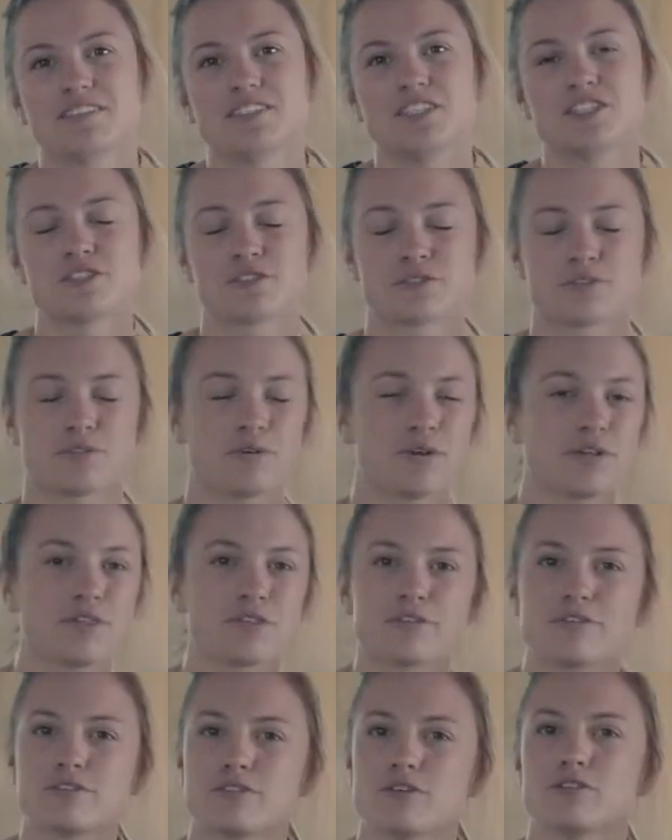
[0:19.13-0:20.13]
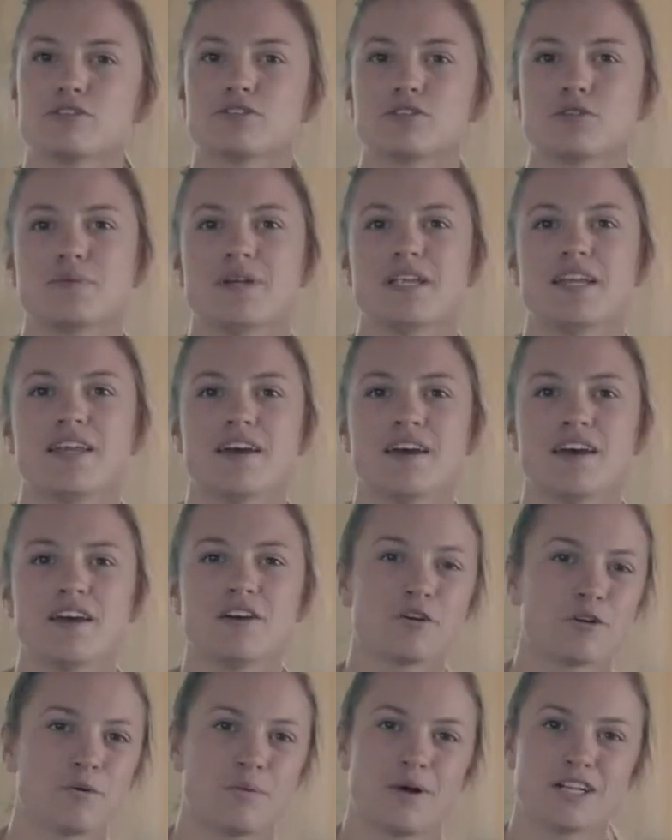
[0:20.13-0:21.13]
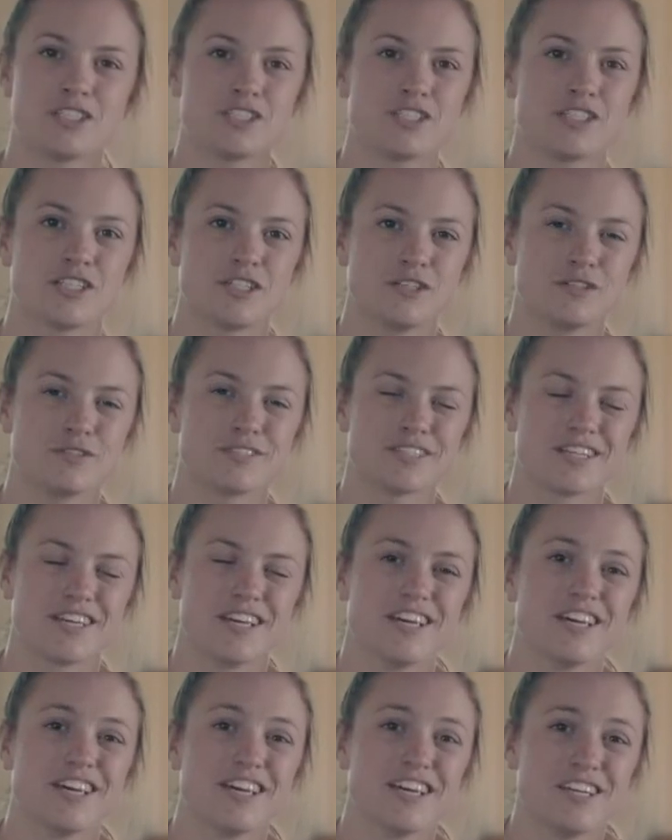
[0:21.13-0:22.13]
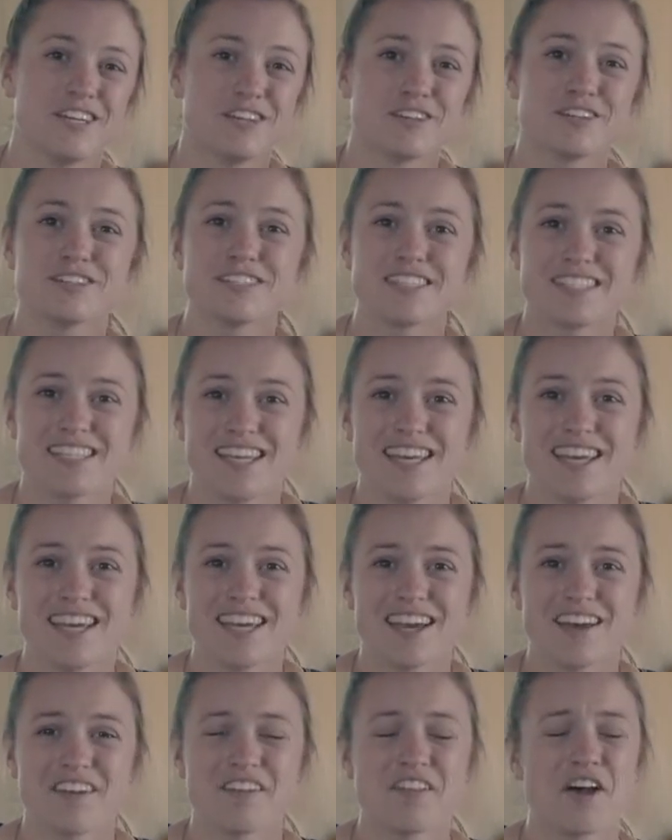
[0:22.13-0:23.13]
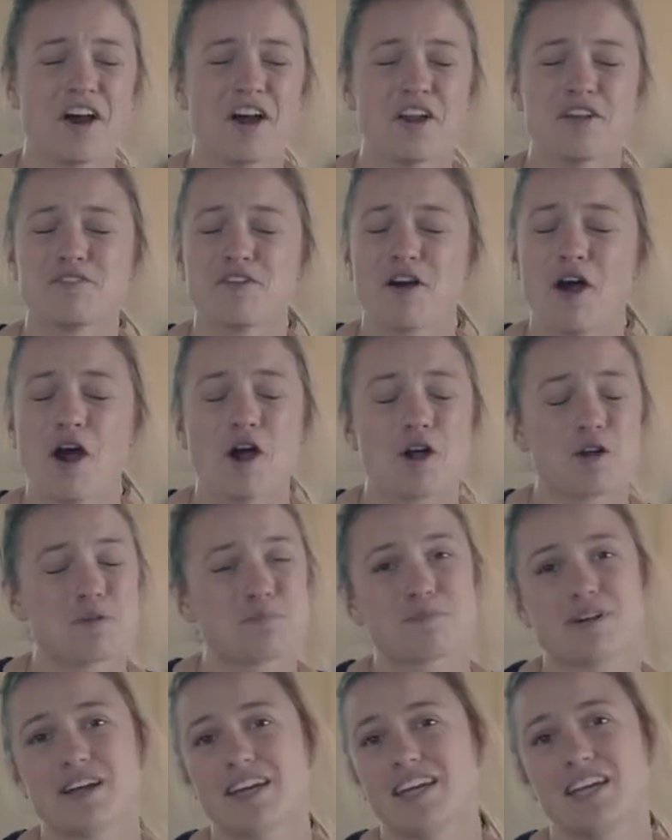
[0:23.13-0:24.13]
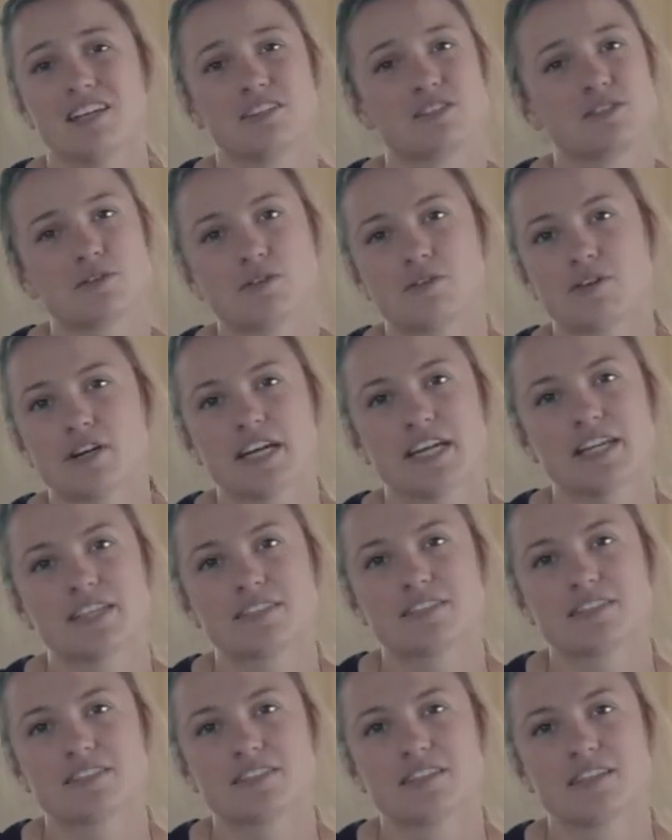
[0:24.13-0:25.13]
Just scrolling through social media or watching the news, you'll see a lot of heartbreaking stories.